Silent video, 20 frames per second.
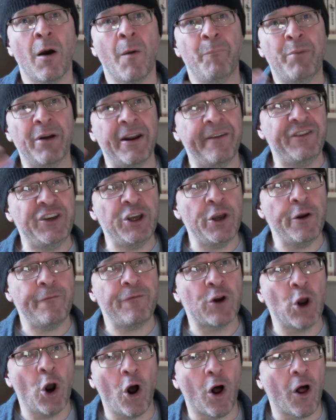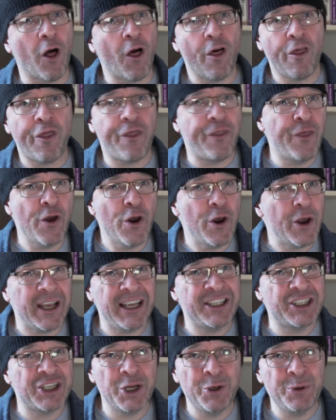But if you've got
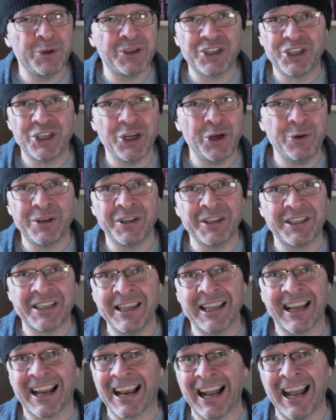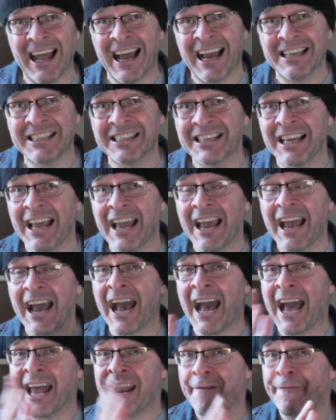32 students in the class
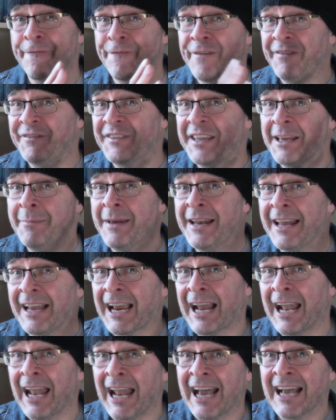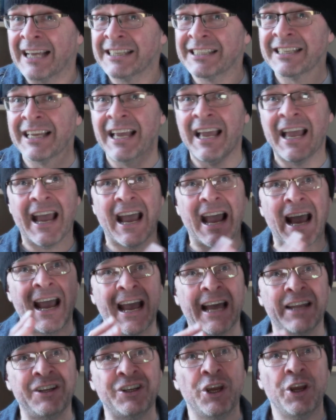and a 50-minute class,
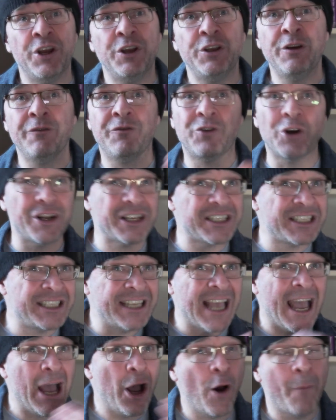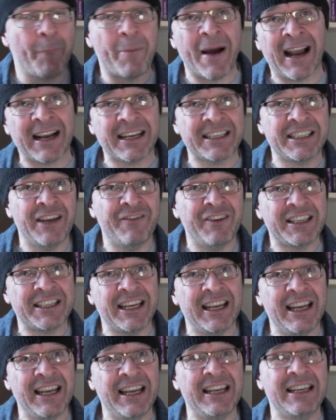and you've got to set up
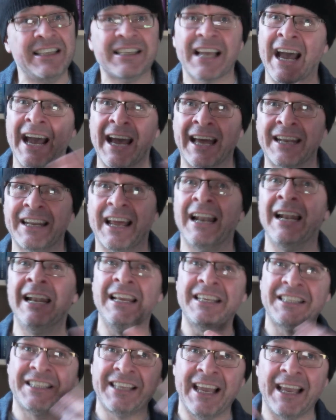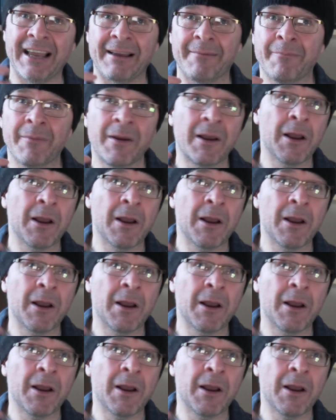activities and elicit